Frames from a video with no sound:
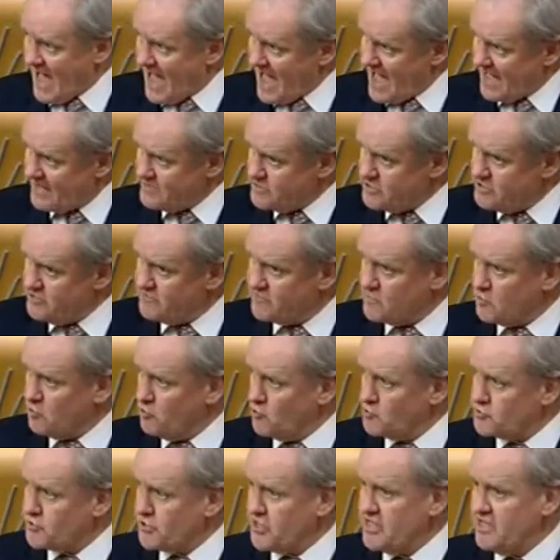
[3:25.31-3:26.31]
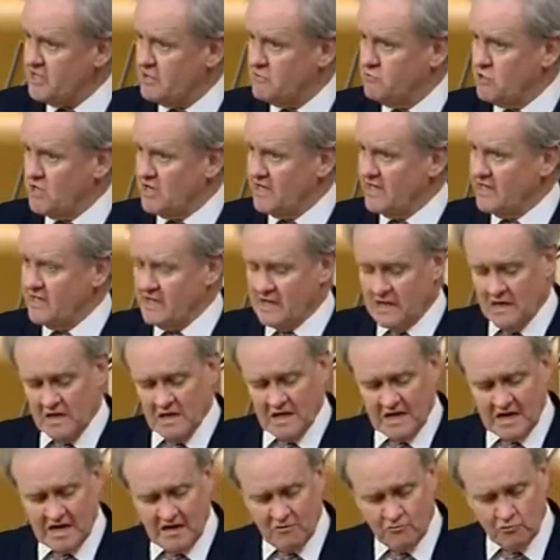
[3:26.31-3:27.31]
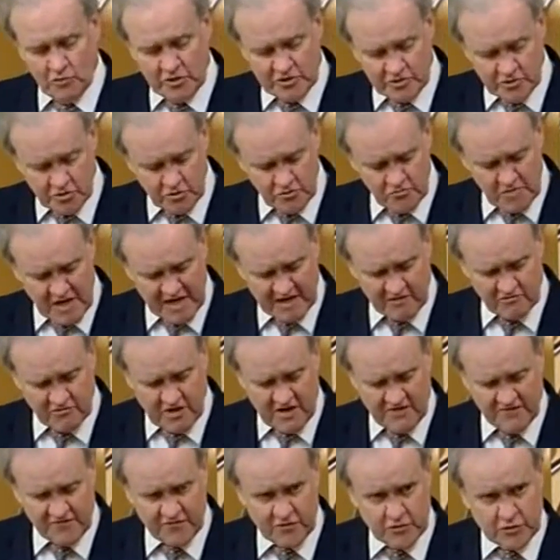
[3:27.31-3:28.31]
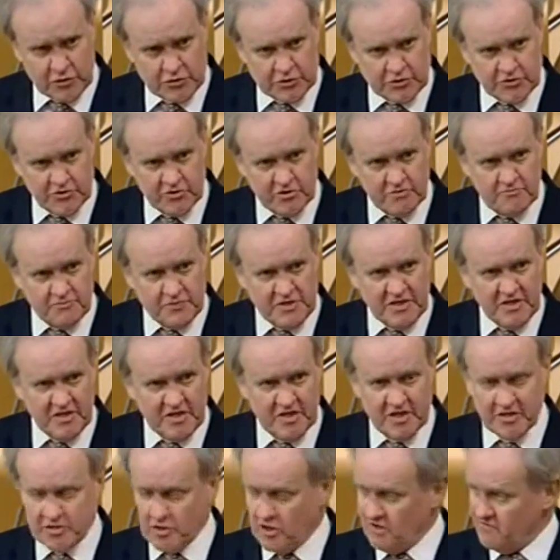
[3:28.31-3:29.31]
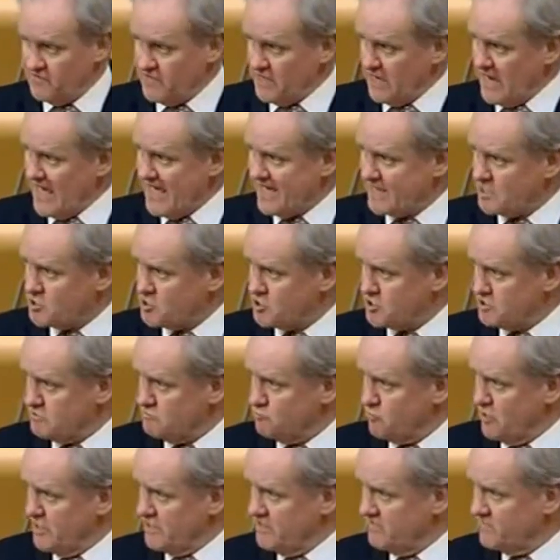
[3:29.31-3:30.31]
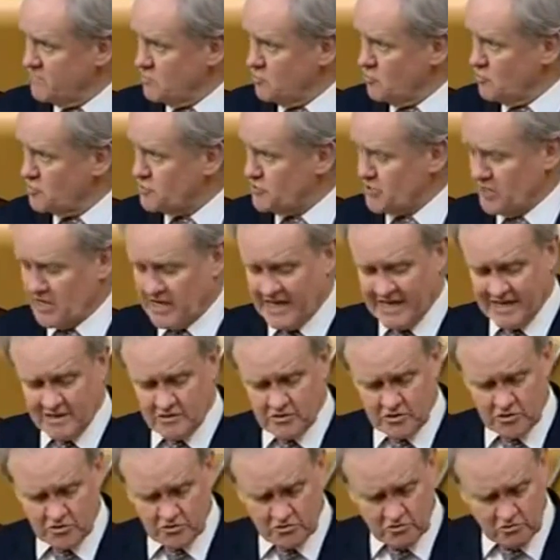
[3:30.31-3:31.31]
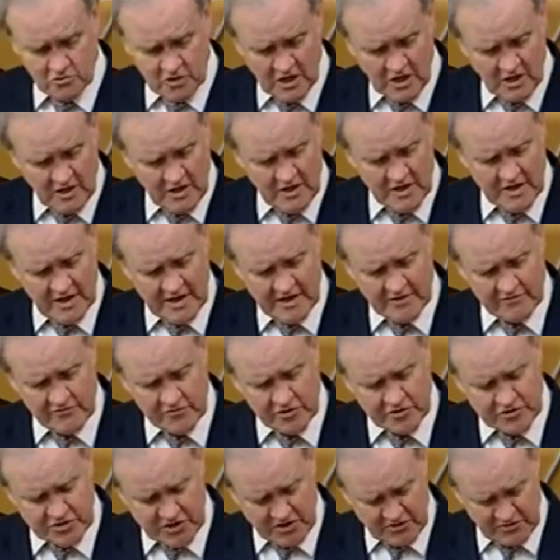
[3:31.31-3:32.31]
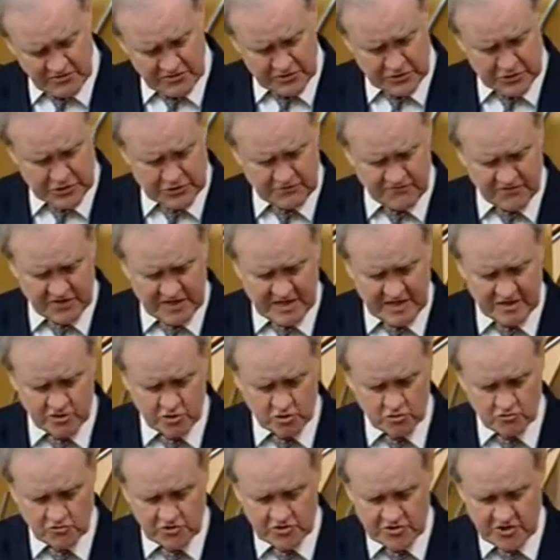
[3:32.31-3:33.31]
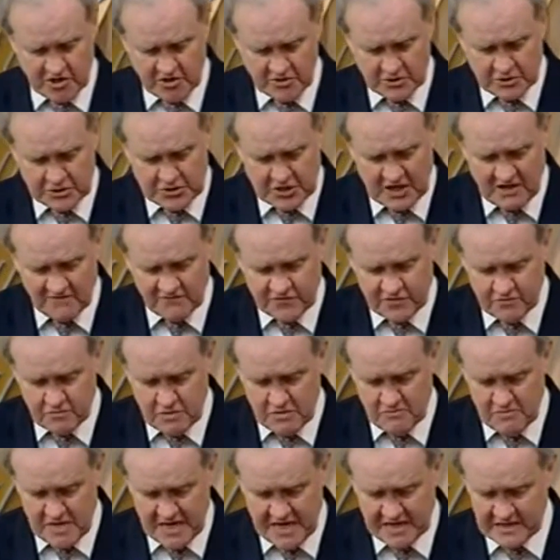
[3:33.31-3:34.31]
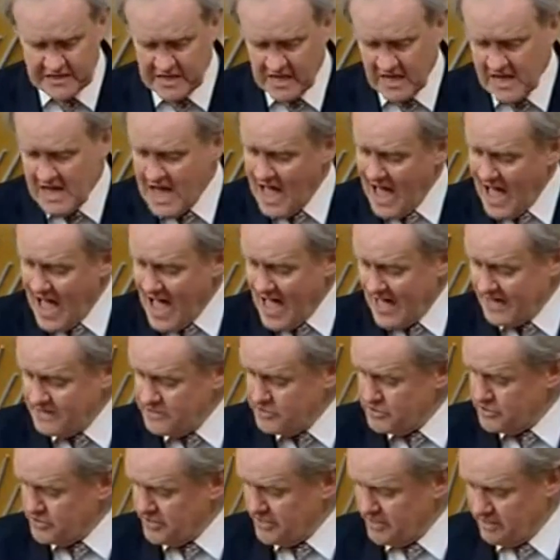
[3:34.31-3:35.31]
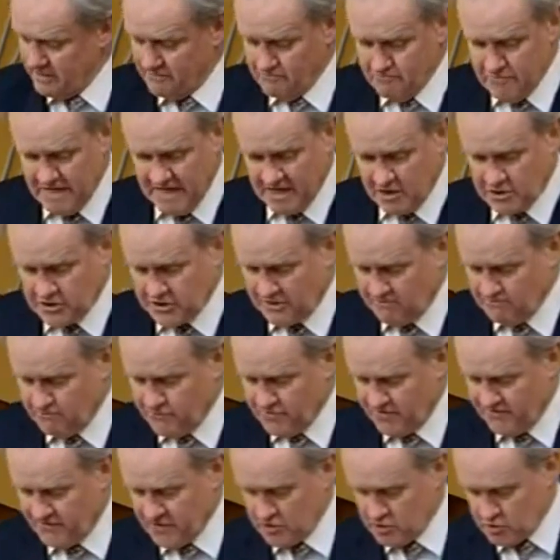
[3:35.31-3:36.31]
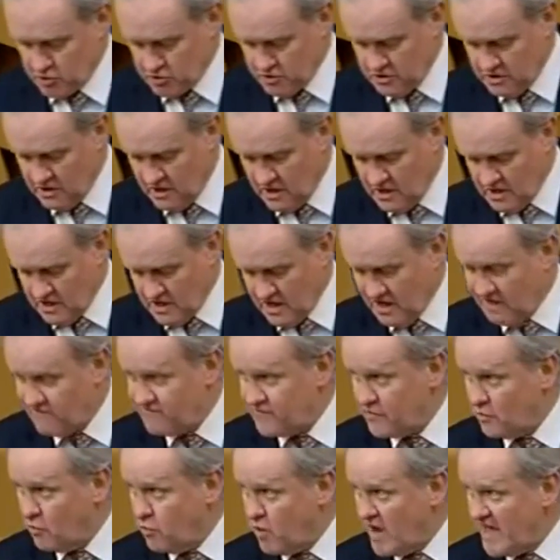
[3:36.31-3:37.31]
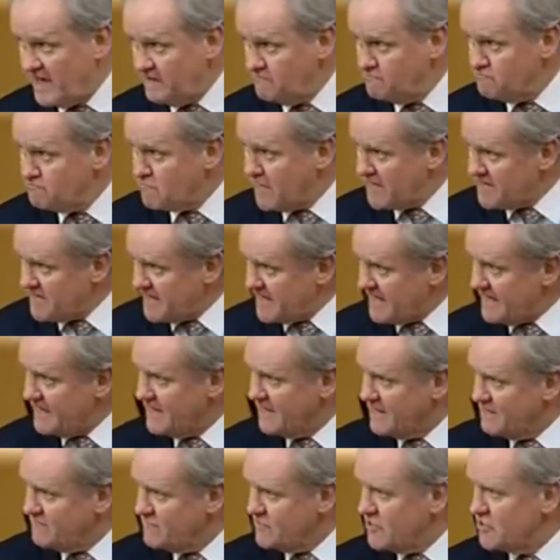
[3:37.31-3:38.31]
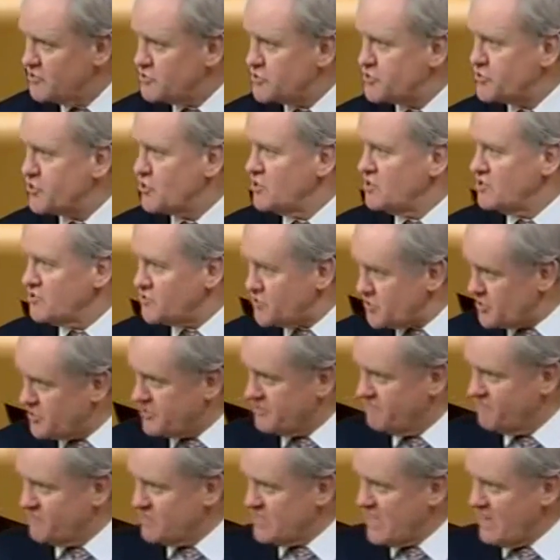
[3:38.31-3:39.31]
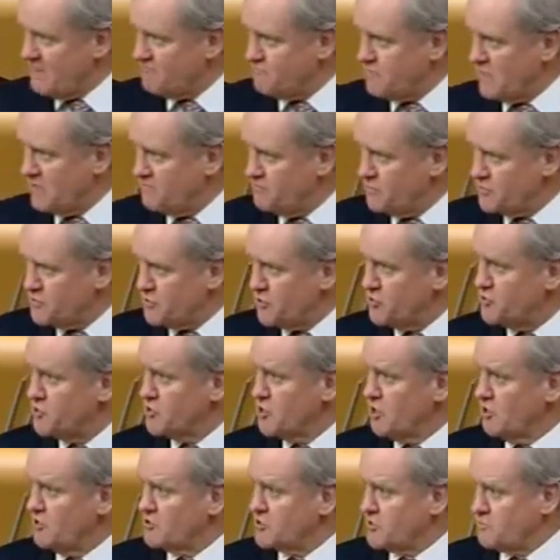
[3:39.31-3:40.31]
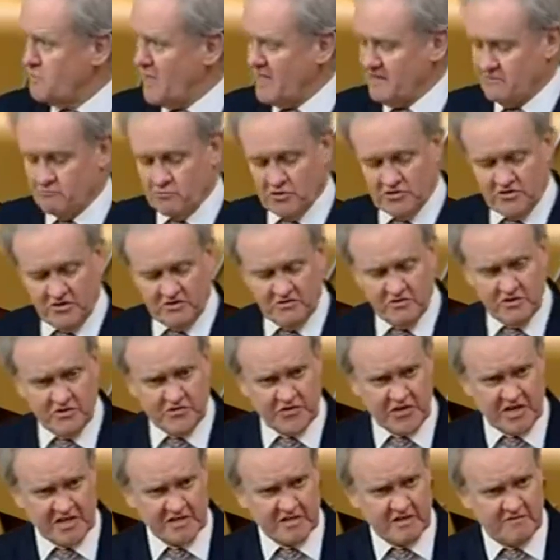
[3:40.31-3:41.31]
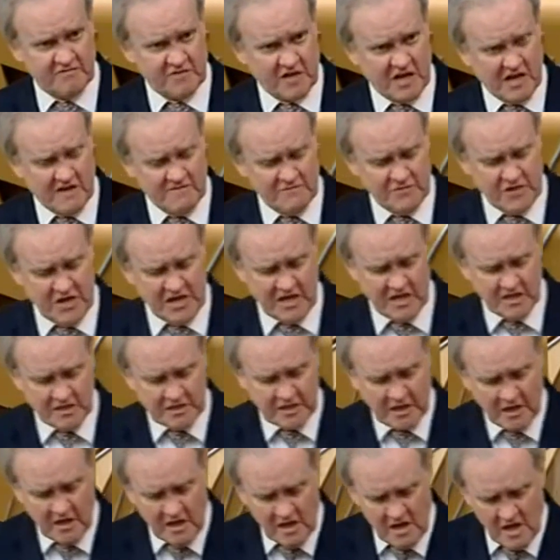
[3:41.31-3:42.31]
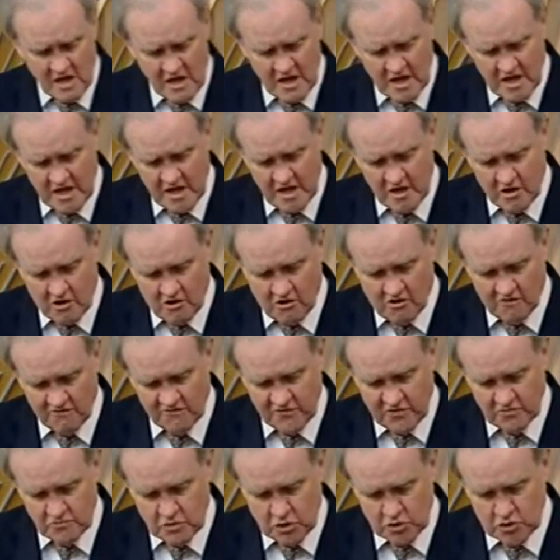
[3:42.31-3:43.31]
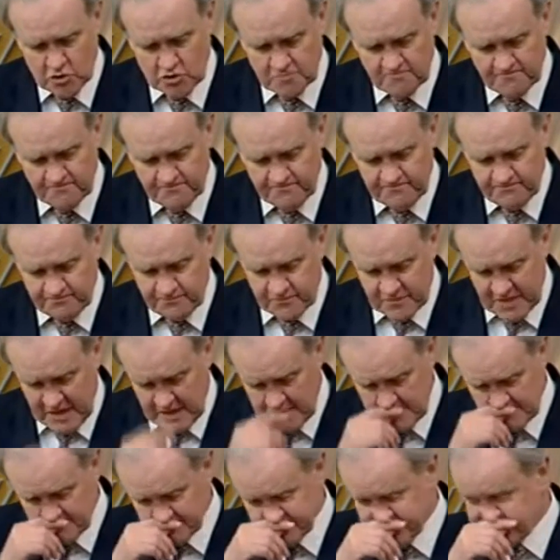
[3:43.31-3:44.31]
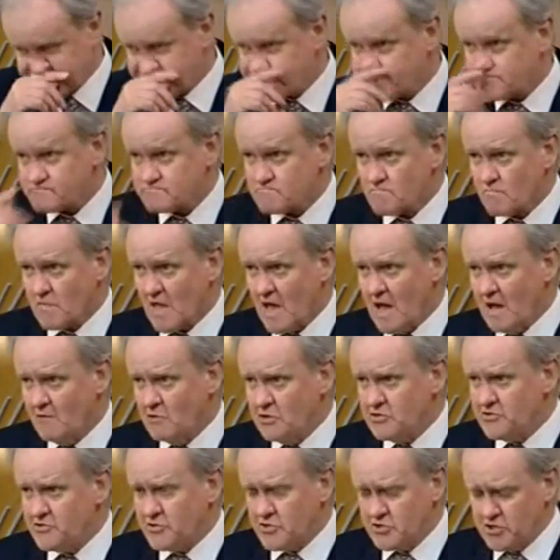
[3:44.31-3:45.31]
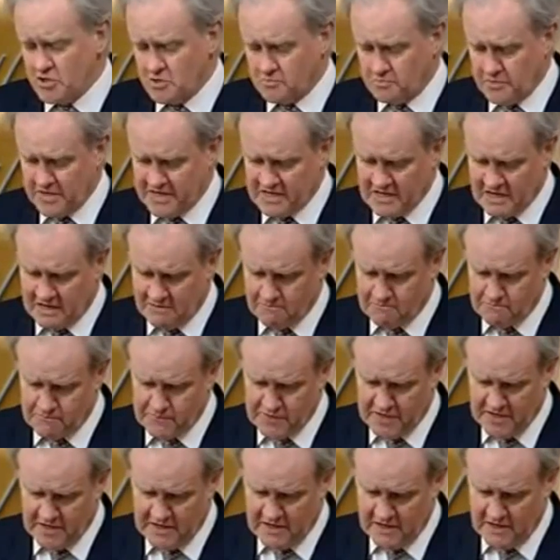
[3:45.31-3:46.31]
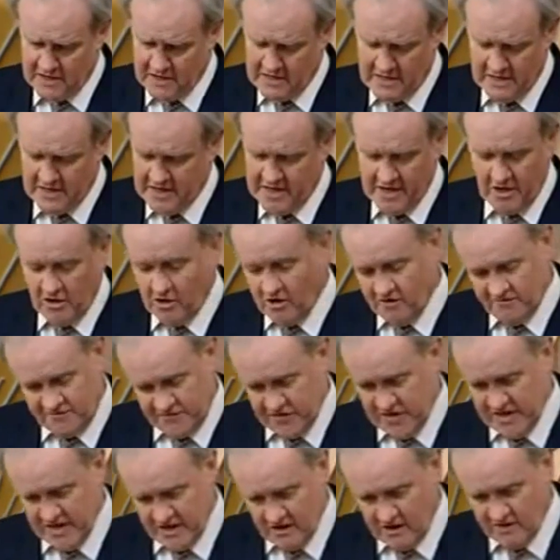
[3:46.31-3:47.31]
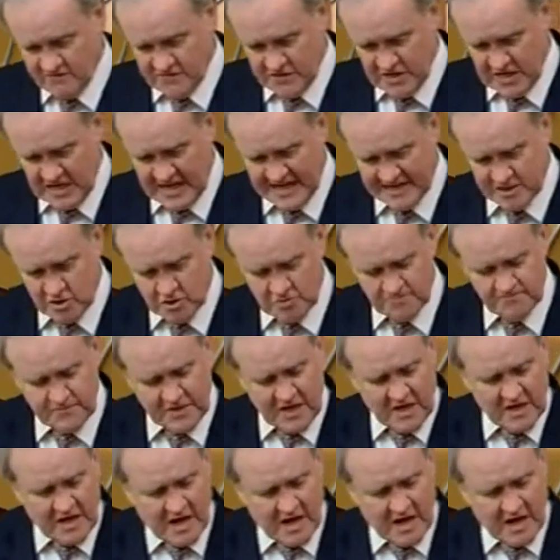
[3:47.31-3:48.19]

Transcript: And, of course, equally, we do make reference to the period of election, when, of course, electoral returns, financial returns have to be made, and make some provision for when money that's solicited for that purpose is not spent within the 35 days of the motion. Now, I want to just pick up of the election.